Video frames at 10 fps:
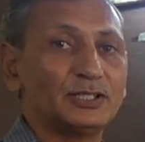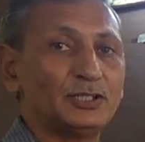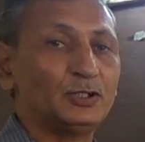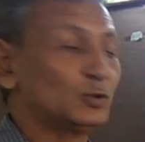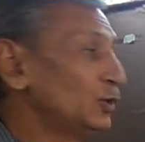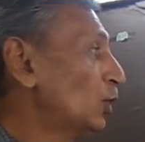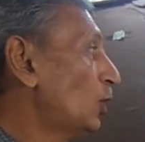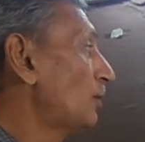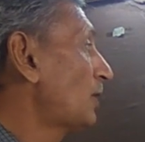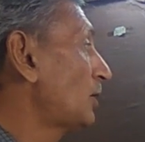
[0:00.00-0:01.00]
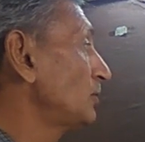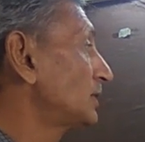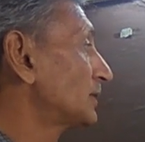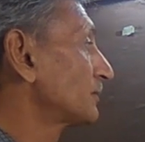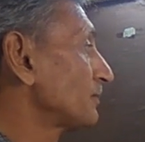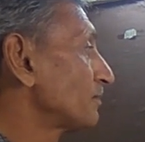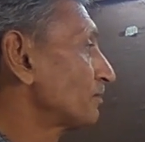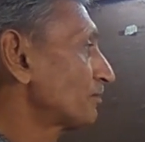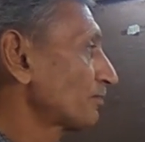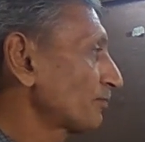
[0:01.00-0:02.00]
You know about
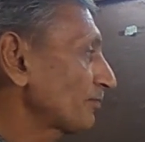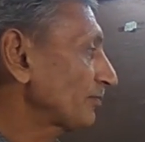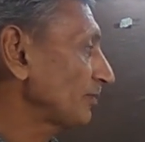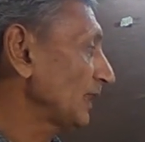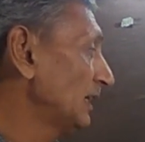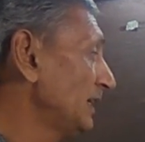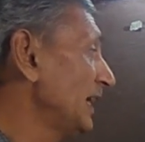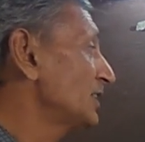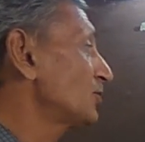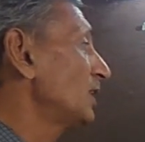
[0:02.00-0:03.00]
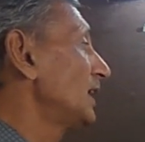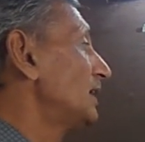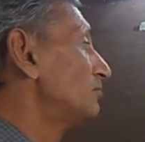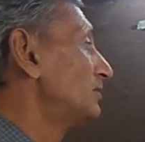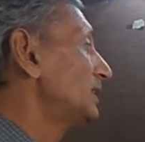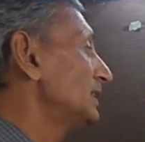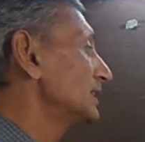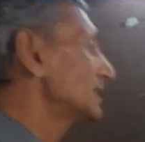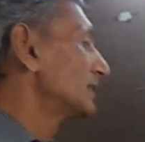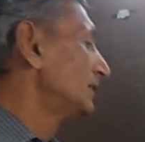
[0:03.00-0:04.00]
natural
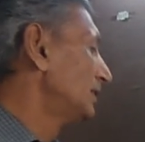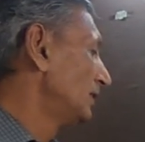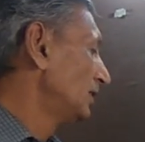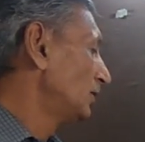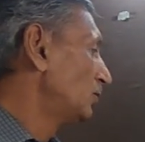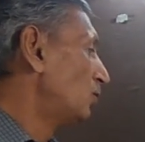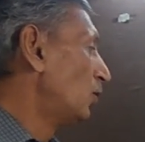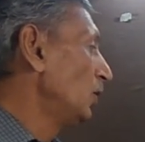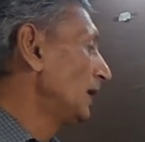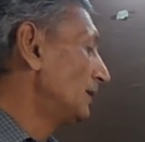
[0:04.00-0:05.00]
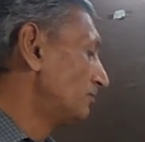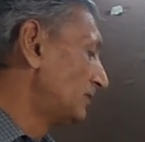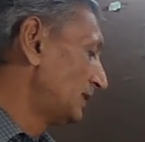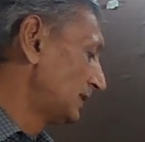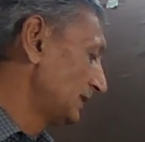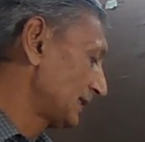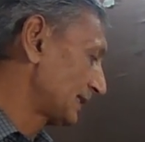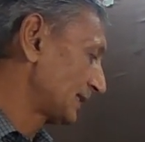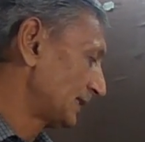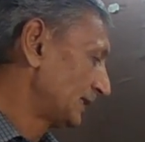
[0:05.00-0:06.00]
numbers, whole numbers
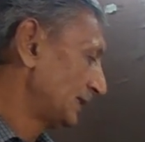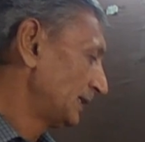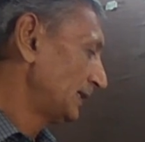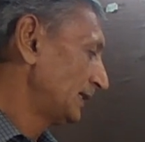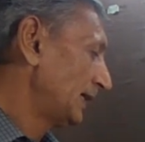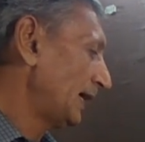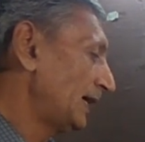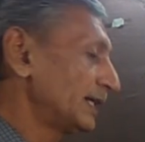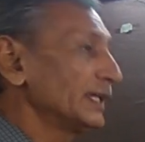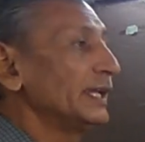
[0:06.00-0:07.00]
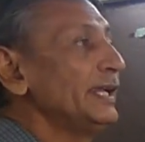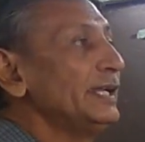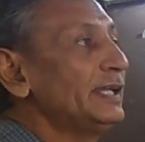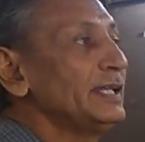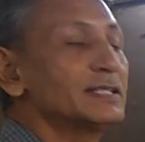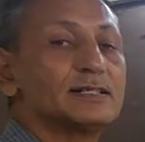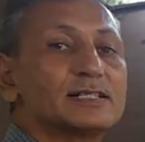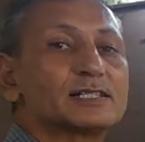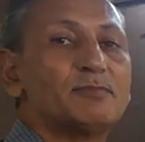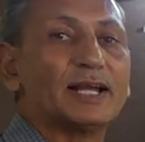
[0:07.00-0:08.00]
and
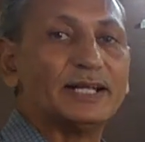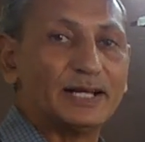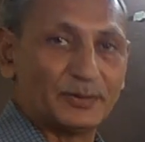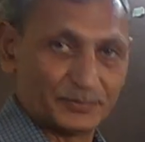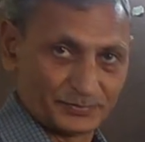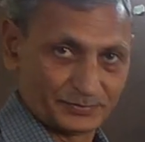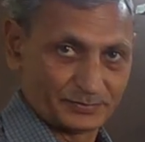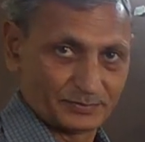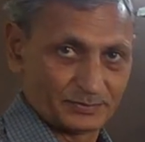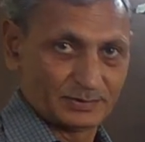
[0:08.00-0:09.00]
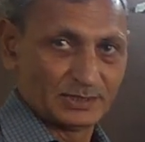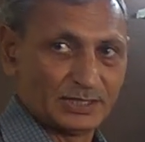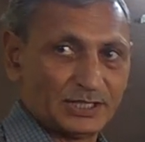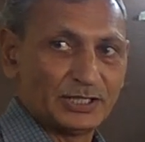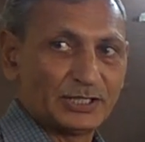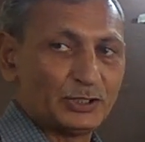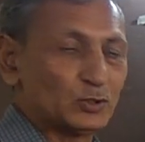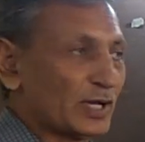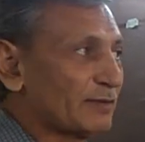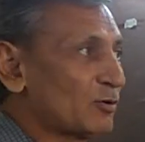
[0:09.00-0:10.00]
integers by now.
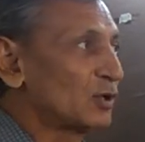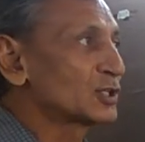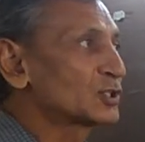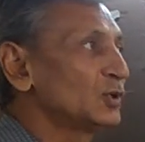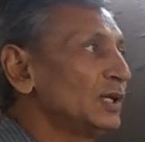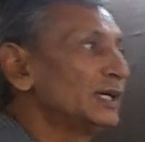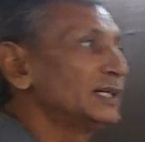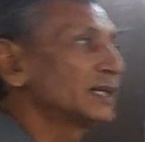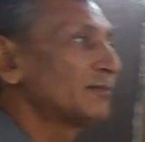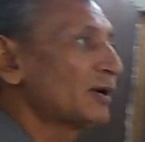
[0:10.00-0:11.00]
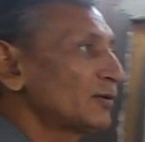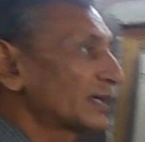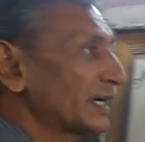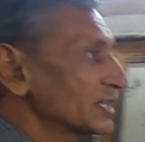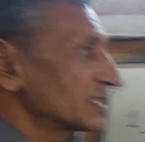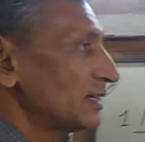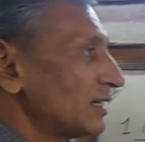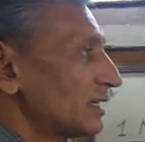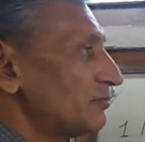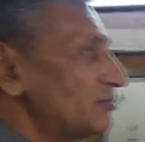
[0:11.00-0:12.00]
You have also learnt about
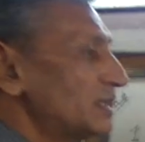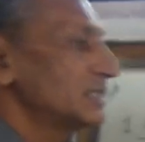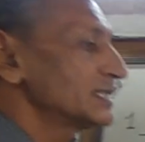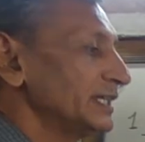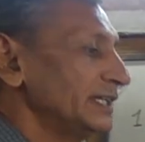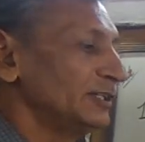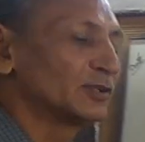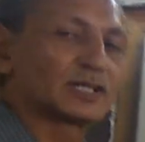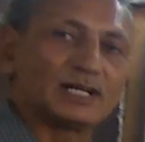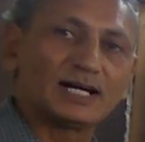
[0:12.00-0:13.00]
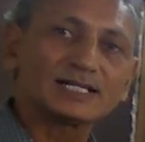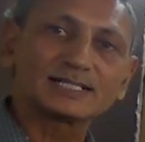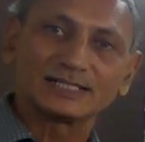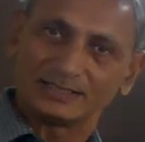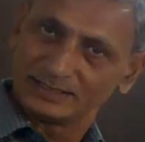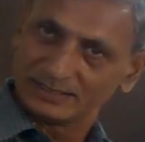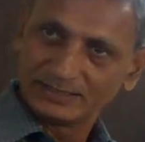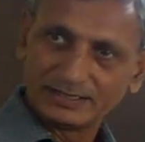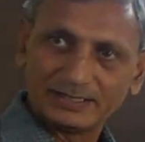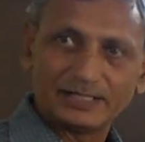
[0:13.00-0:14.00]
rational numbers in your class
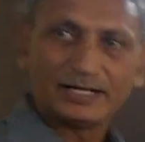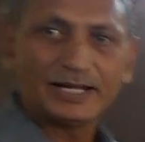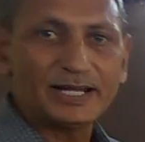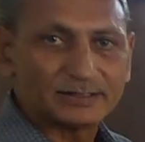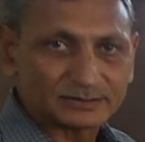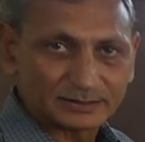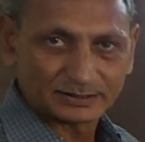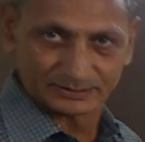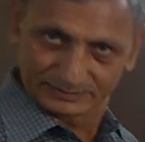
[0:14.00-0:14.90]
8th.